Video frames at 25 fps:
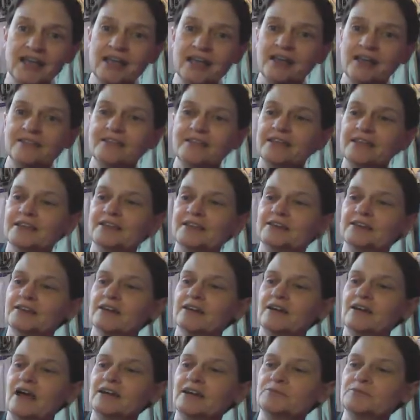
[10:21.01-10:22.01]
And then
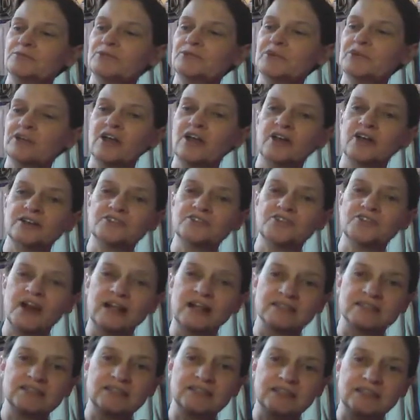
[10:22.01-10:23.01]
I put a
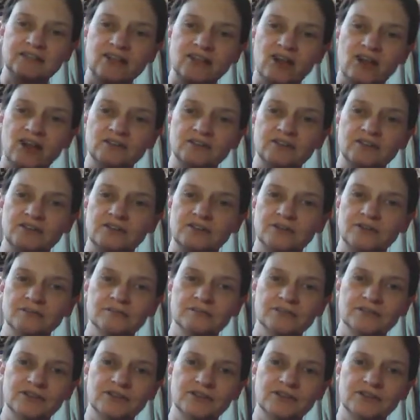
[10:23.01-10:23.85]
contrasting color,